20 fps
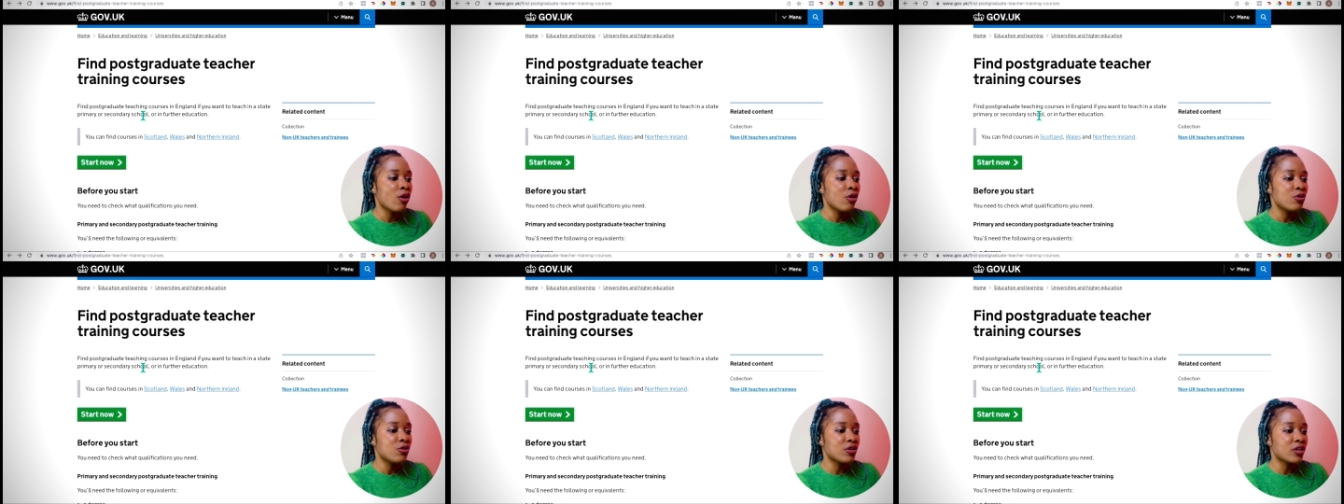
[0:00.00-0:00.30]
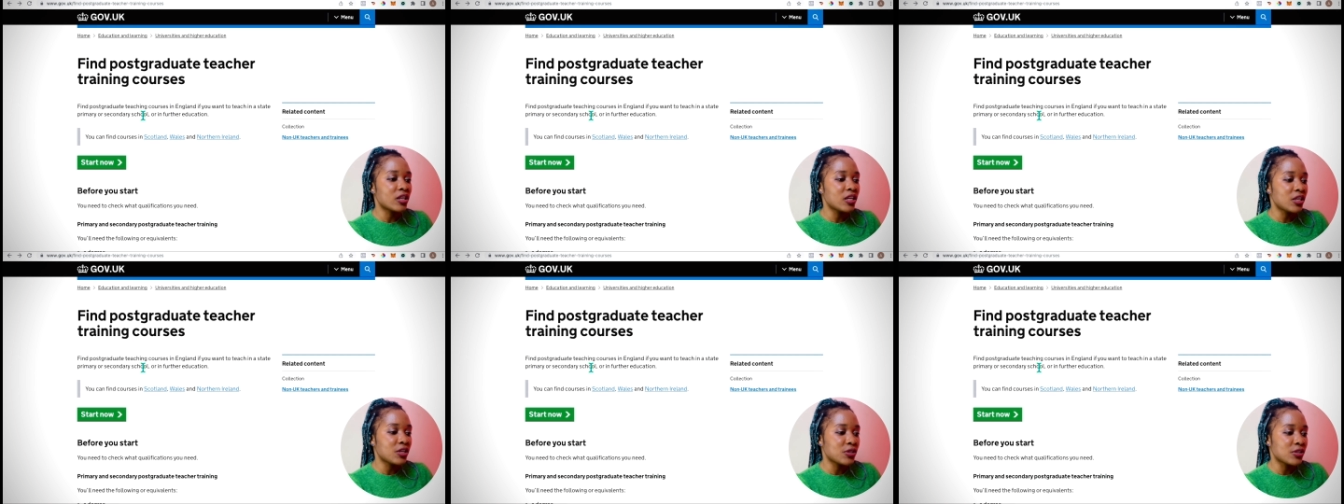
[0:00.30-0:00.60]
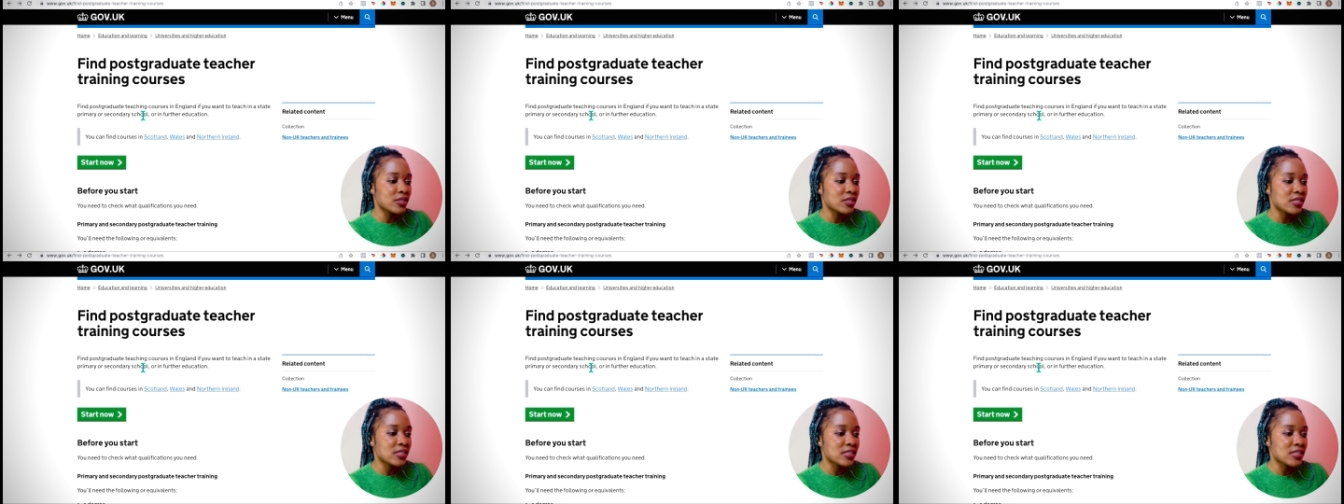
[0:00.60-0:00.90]
You click
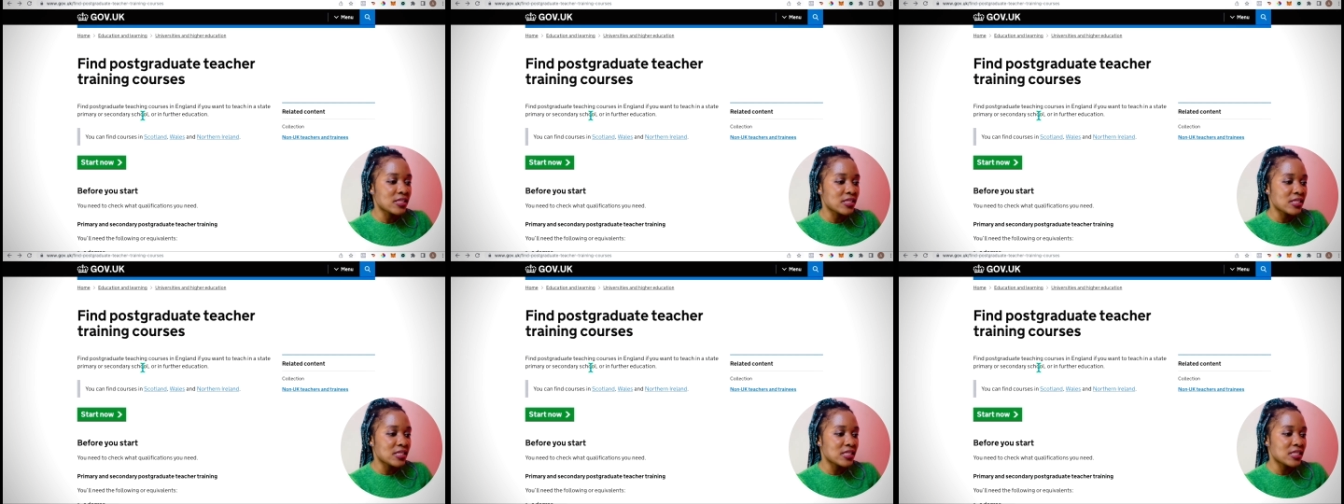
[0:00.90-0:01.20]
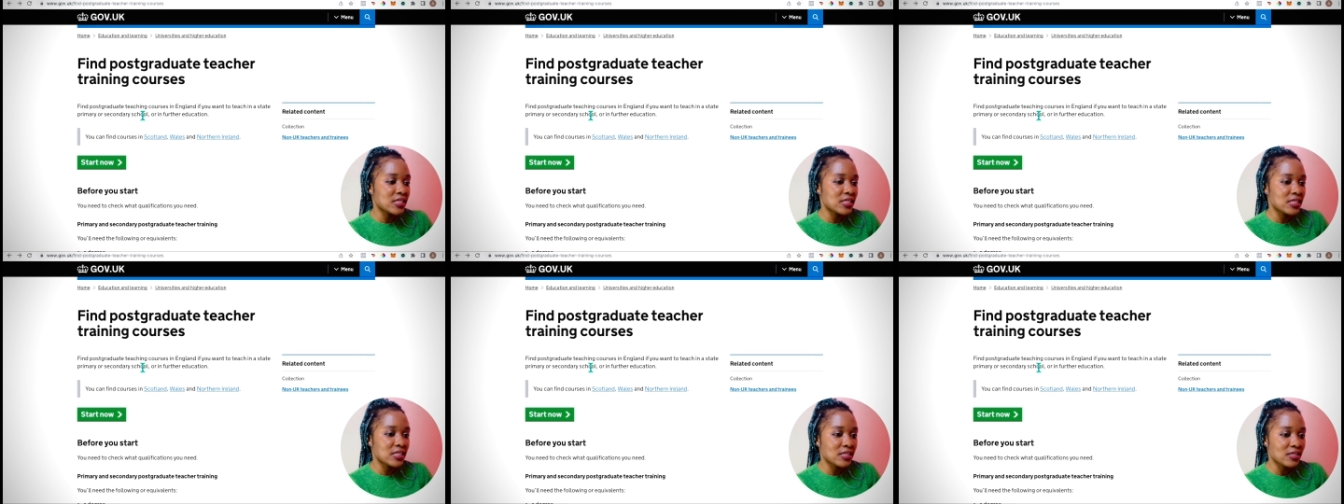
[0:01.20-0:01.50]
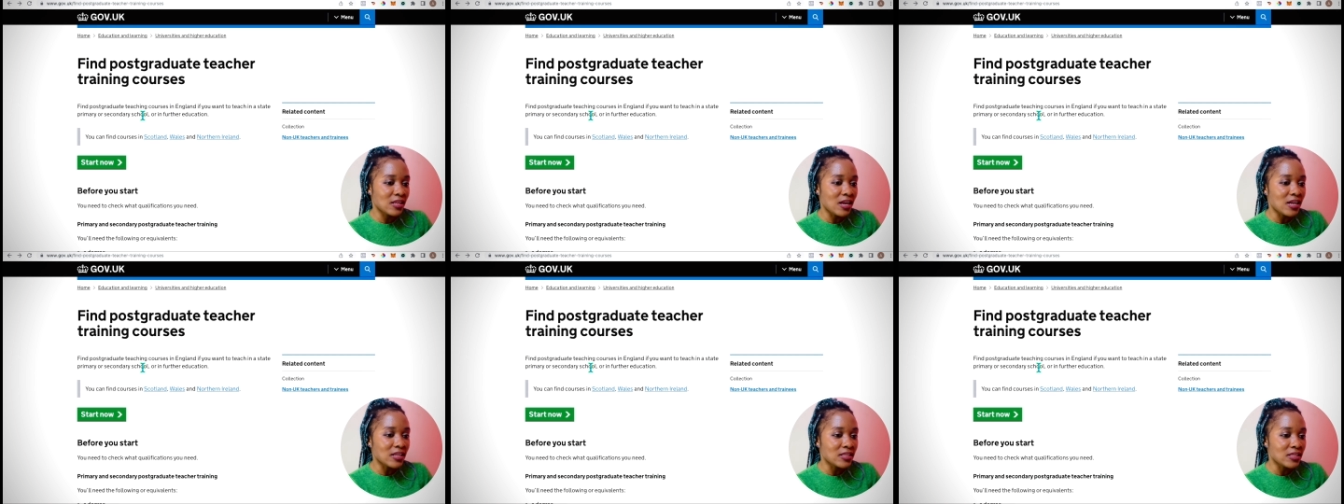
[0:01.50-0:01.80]
on
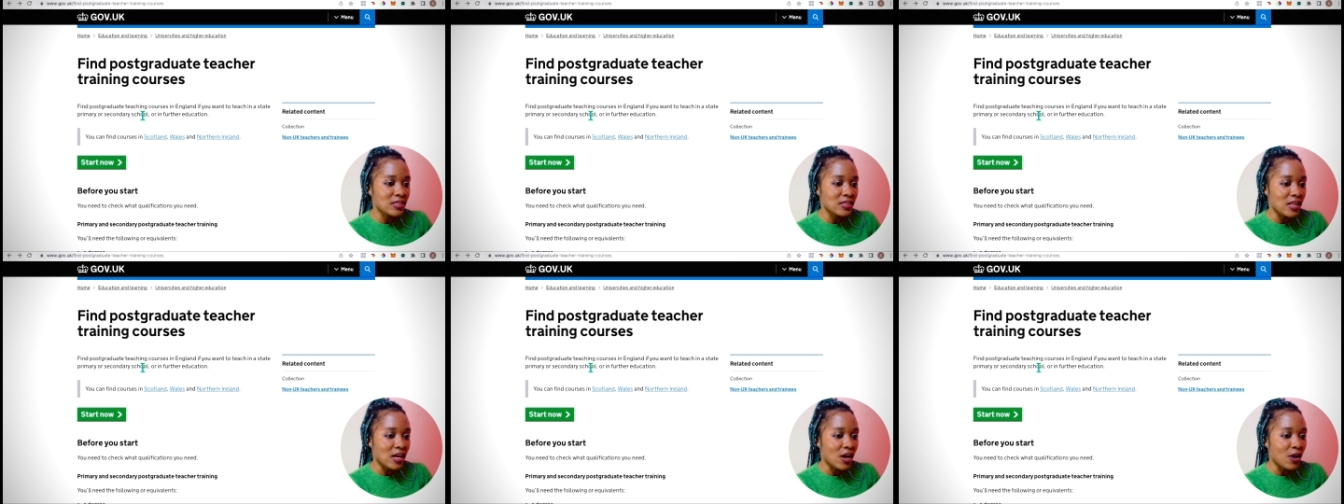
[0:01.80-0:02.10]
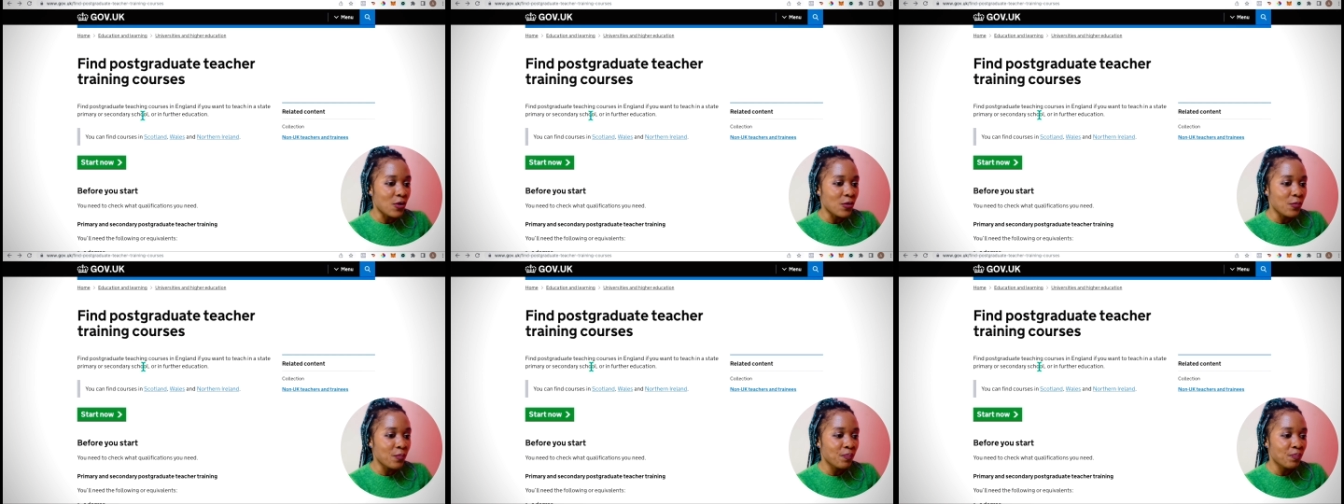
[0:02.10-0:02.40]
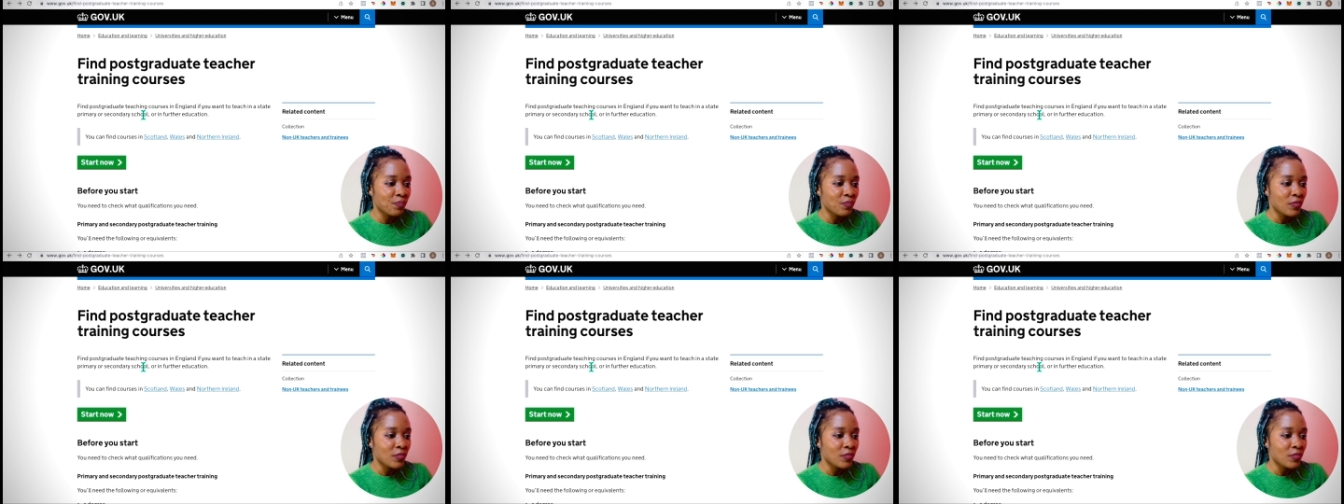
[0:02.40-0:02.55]
Start Now.